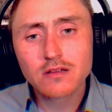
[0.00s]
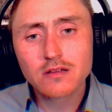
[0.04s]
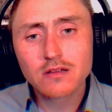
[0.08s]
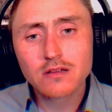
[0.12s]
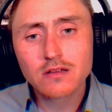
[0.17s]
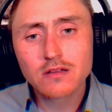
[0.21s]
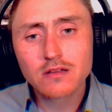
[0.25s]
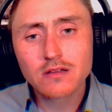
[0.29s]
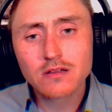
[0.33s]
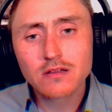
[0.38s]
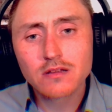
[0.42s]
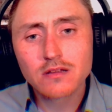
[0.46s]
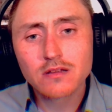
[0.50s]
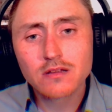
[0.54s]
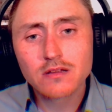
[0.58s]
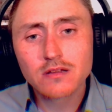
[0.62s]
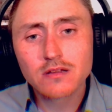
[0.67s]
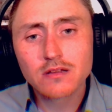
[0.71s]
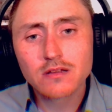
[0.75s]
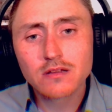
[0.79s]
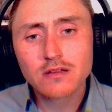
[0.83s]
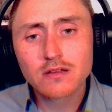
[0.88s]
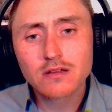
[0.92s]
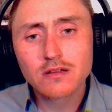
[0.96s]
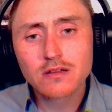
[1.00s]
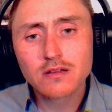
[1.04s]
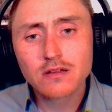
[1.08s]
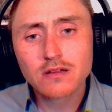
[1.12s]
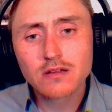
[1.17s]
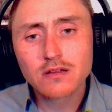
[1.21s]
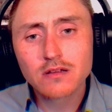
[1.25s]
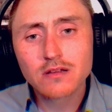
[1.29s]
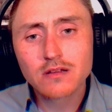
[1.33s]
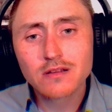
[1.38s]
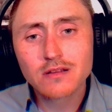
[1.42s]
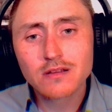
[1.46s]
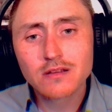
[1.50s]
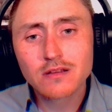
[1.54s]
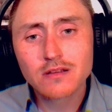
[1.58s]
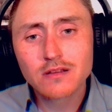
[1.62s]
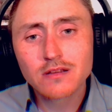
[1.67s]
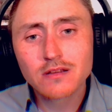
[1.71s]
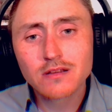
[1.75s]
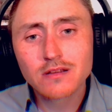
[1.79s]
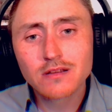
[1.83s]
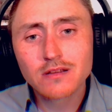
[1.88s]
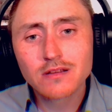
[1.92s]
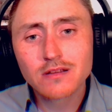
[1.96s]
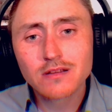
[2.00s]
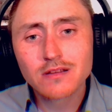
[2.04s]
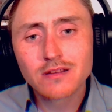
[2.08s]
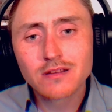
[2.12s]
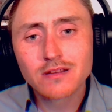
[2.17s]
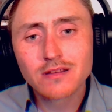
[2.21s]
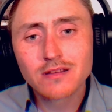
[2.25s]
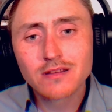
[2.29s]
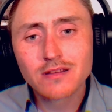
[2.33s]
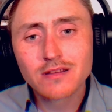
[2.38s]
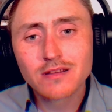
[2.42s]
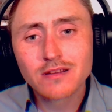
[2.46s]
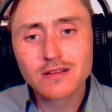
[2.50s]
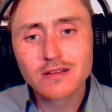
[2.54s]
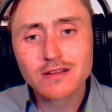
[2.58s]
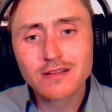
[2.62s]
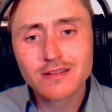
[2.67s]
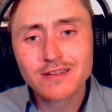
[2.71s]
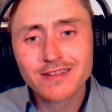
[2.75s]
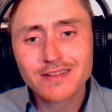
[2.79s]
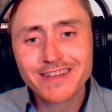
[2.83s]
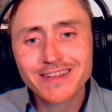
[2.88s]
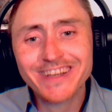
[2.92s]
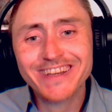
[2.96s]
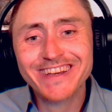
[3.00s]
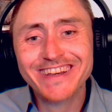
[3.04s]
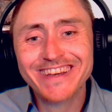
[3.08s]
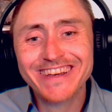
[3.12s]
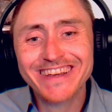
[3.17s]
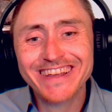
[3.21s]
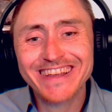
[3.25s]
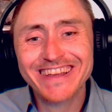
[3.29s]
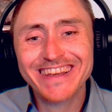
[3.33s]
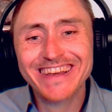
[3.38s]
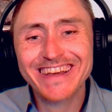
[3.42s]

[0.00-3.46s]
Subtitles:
The person shown says nothing.